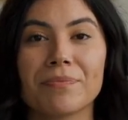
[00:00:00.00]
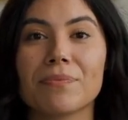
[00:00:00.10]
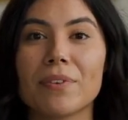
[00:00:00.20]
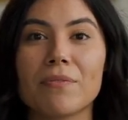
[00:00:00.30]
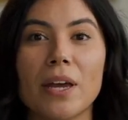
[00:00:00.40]

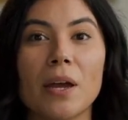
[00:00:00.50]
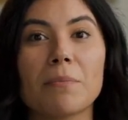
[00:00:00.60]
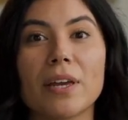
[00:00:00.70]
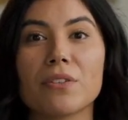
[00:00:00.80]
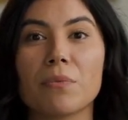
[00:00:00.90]

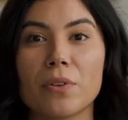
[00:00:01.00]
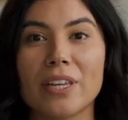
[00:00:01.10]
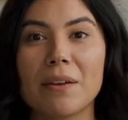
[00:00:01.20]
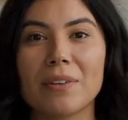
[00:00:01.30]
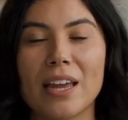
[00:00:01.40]
Develop measurable
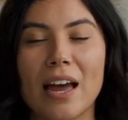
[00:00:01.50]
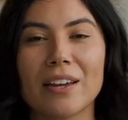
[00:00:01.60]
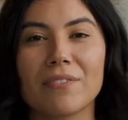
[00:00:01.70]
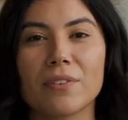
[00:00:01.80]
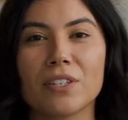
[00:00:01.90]

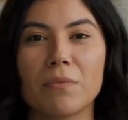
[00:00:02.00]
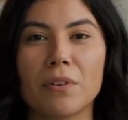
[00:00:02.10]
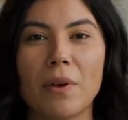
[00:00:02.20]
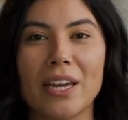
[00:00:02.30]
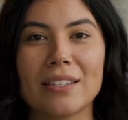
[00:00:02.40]
KPIs for
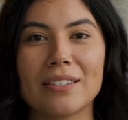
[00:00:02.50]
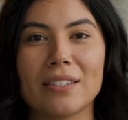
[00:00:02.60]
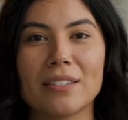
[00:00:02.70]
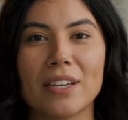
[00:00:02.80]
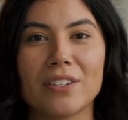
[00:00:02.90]
human
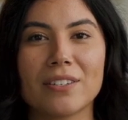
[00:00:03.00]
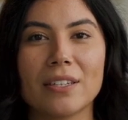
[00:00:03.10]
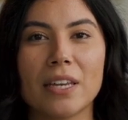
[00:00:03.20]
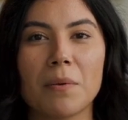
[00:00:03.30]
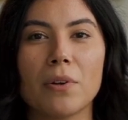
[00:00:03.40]
rights, such as
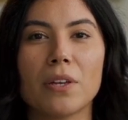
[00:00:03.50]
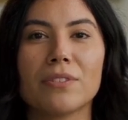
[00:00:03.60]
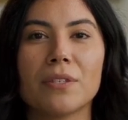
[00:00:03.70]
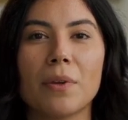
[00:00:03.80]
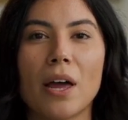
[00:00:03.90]
the number
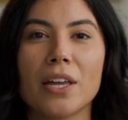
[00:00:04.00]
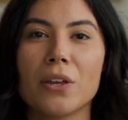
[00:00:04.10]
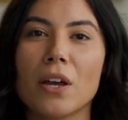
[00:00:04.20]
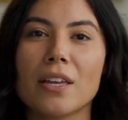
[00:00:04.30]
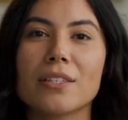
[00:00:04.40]
of
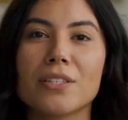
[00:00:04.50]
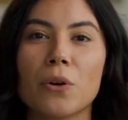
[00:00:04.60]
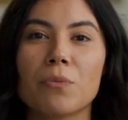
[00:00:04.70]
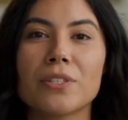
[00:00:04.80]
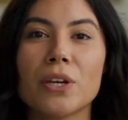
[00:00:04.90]
supplier audits
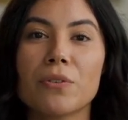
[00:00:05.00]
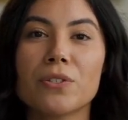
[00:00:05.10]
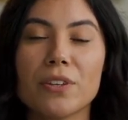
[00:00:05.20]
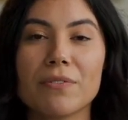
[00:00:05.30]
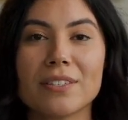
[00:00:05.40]
or
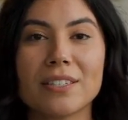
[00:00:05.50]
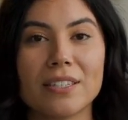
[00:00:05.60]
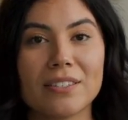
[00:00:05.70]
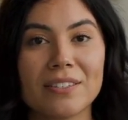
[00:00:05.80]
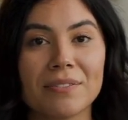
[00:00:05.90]
resolved
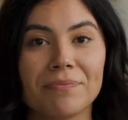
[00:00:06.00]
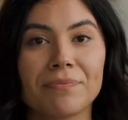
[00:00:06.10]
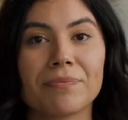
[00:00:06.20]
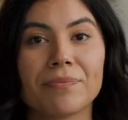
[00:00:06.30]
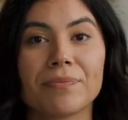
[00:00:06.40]
grievances.
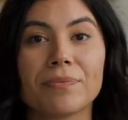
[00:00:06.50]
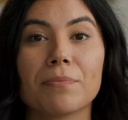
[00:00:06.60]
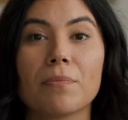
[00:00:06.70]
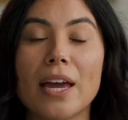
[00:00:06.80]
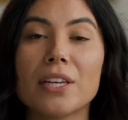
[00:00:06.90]

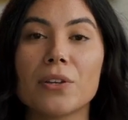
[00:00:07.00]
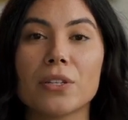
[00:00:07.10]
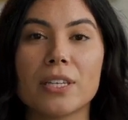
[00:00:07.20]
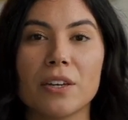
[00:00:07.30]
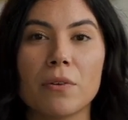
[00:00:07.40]

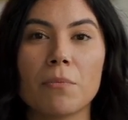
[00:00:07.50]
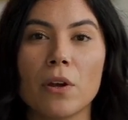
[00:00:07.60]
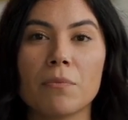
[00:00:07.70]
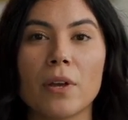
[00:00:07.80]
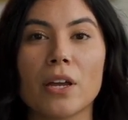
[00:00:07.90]
Regularly
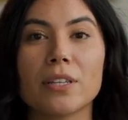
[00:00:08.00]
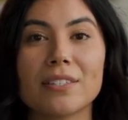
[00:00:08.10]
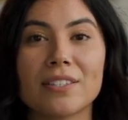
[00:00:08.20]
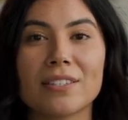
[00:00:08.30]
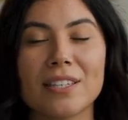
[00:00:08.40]
report
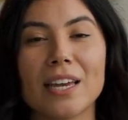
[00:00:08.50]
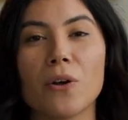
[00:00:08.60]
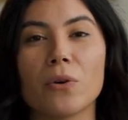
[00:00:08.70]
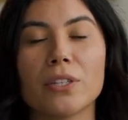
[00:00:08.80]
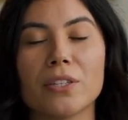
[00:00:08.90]
progress to
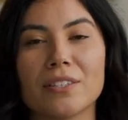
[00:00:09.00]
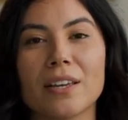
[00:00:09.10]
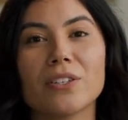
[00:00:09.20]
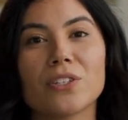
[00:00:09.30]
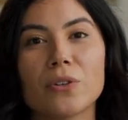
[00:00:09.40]
stakeholders,
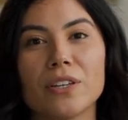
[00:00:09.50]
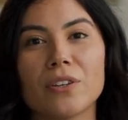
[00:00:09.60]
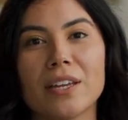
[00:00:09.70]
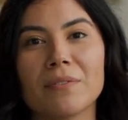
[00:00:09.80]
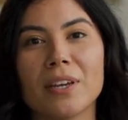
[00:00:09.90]
ensuring
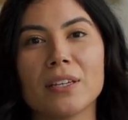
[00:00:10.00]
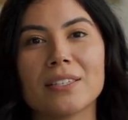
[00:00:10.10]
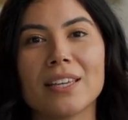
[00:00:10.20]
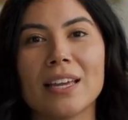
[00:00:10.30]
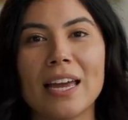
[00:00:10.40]

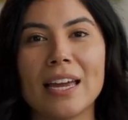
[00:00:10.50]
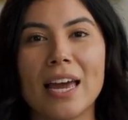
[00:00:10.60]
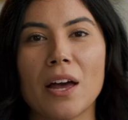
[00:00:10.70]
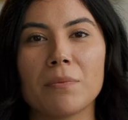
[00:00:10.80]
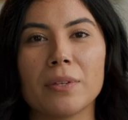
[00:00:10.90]
transparency and
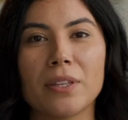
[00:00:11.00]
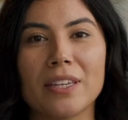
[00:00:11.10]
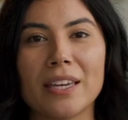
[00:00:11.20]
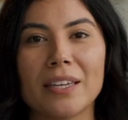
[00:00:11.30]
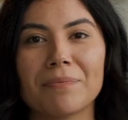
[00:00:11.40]

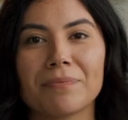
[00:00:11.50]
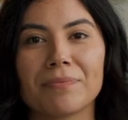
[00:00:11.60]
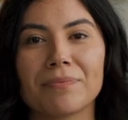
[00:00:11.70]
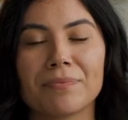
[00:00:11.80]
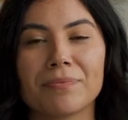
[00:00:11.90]
accountability.
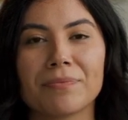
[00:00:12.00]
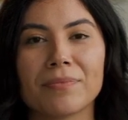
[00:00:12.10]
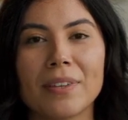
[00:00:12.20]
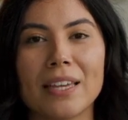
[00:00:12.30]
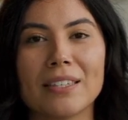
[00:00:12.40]

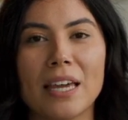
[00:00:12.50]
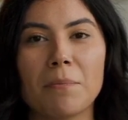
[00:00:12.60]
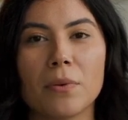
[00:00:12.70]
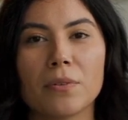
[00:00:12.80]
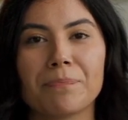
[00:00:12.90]

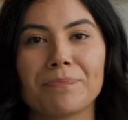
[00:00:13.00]
Example: